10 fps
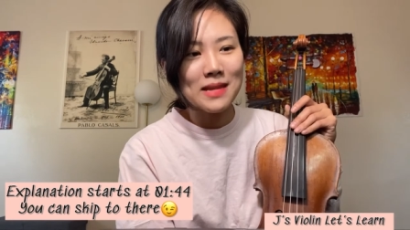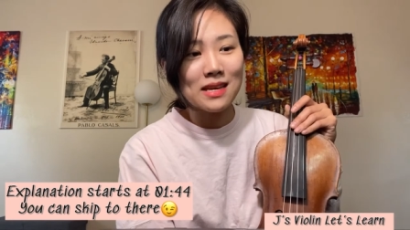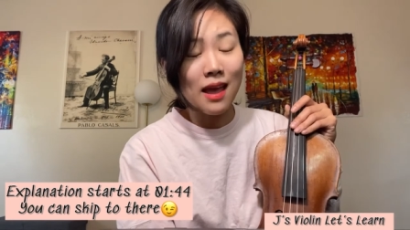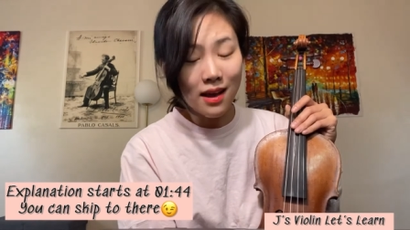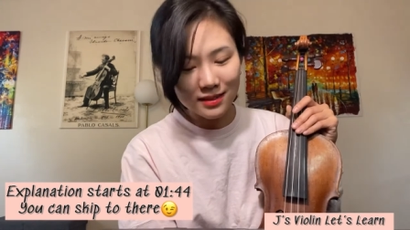
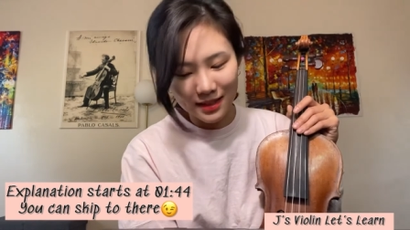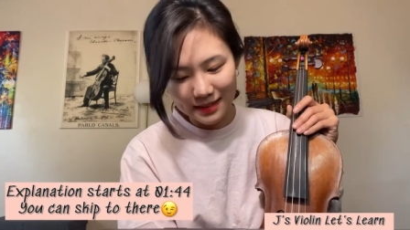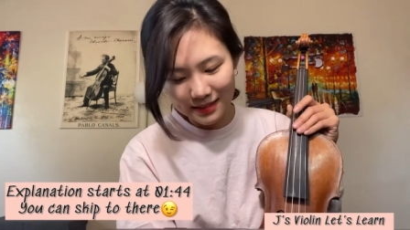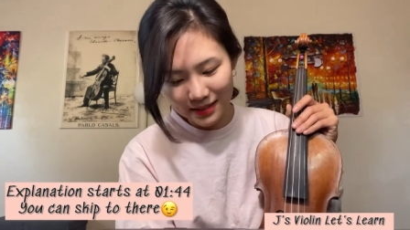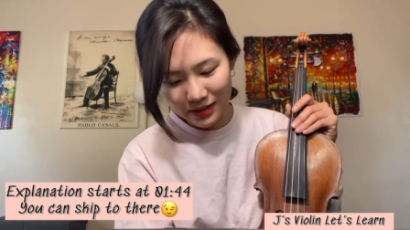yeah,
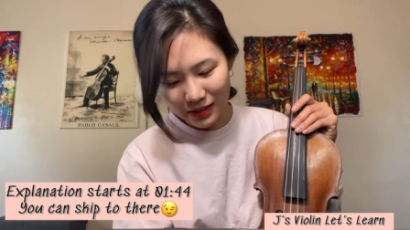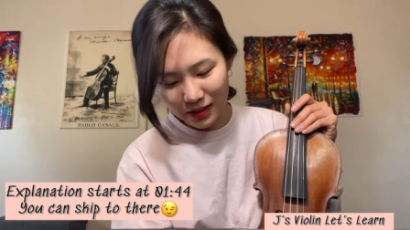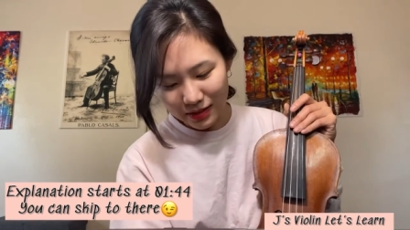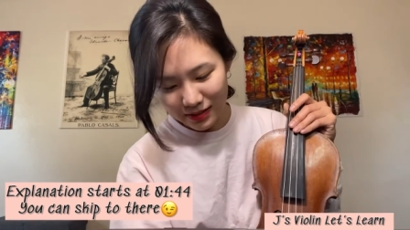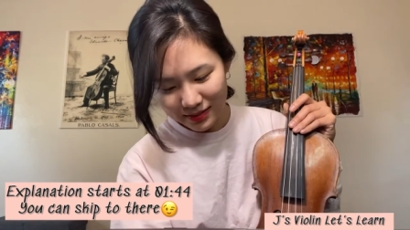like,
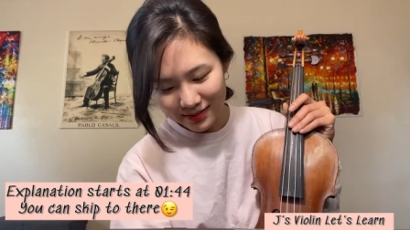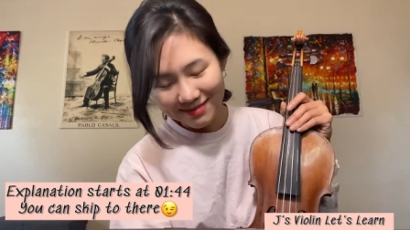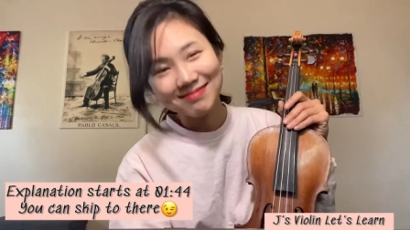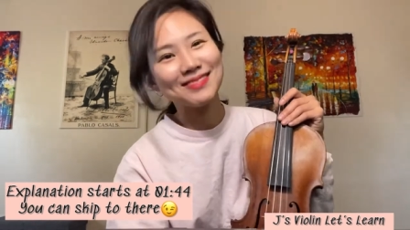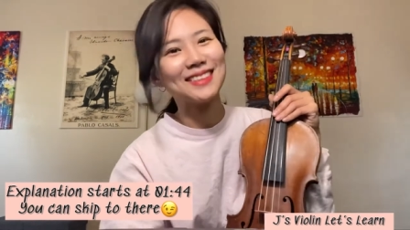uh,
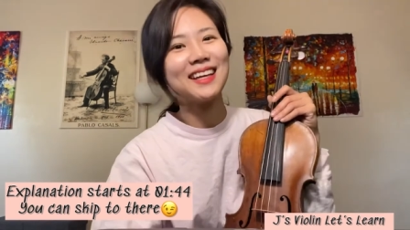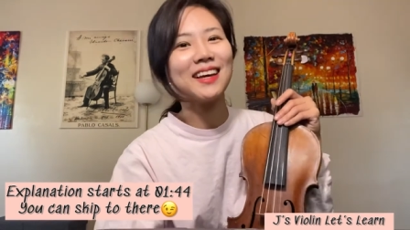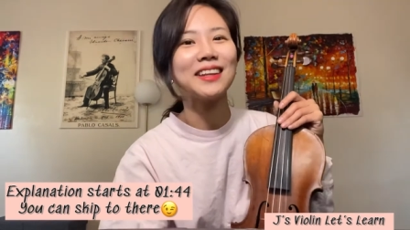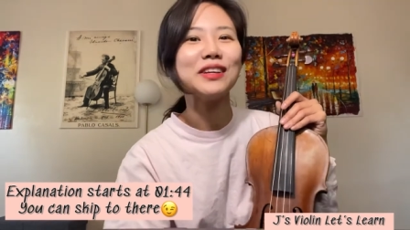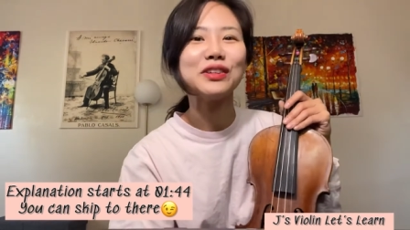
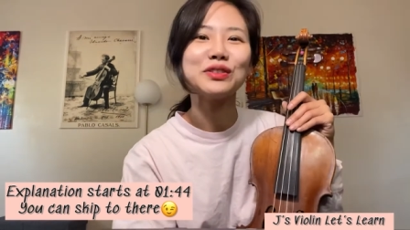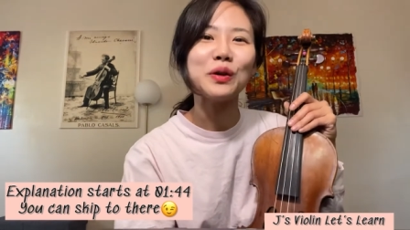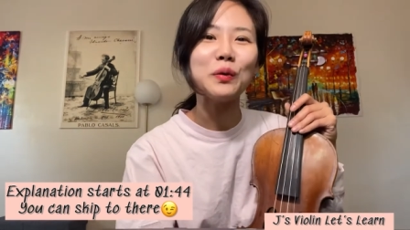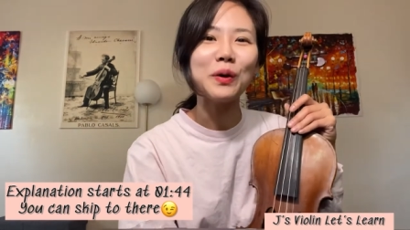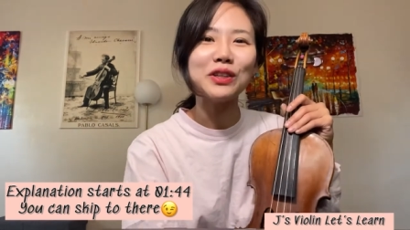yeah, thank you
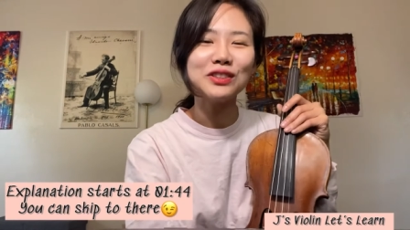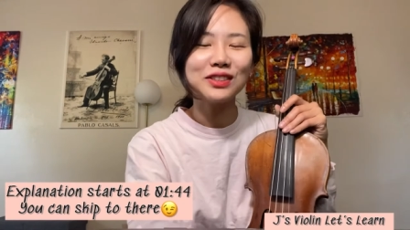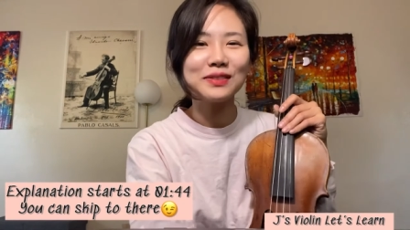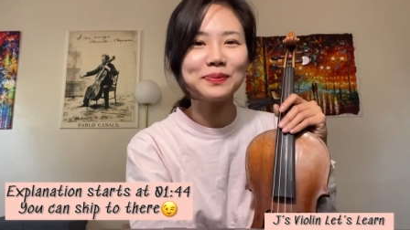so much.